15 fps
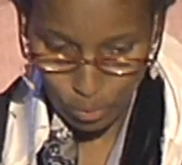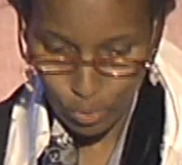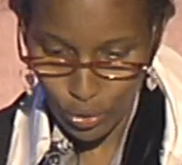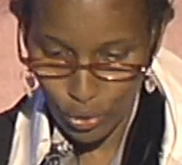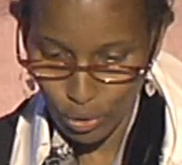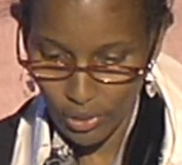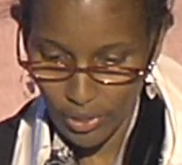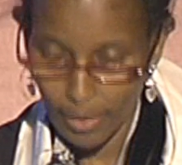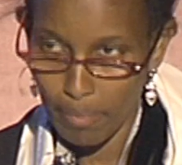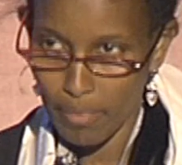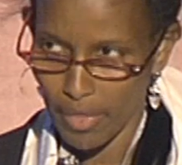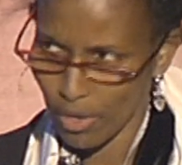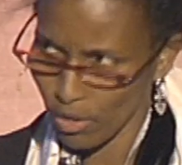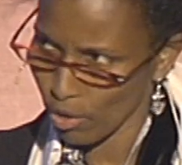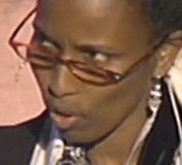who saw
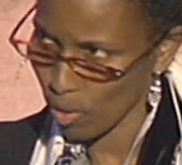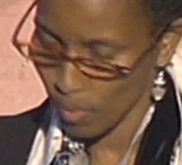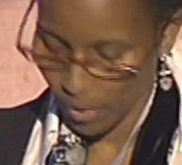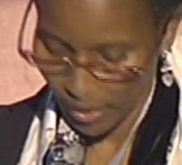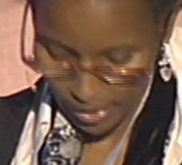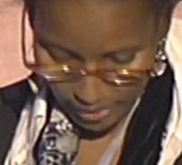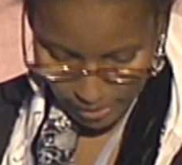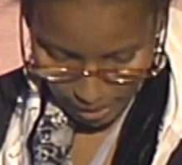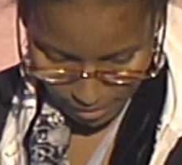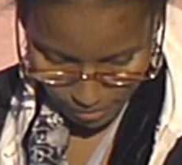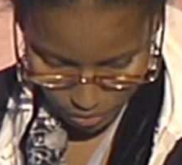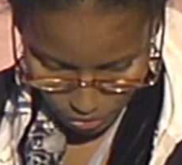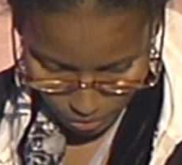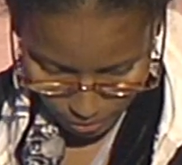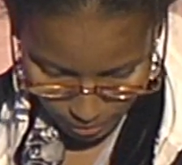something noble in
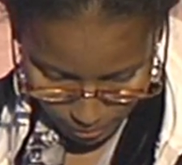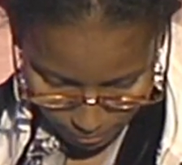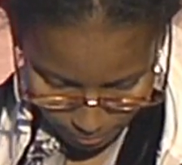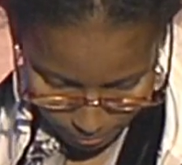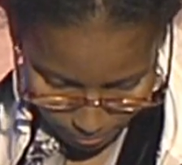savages.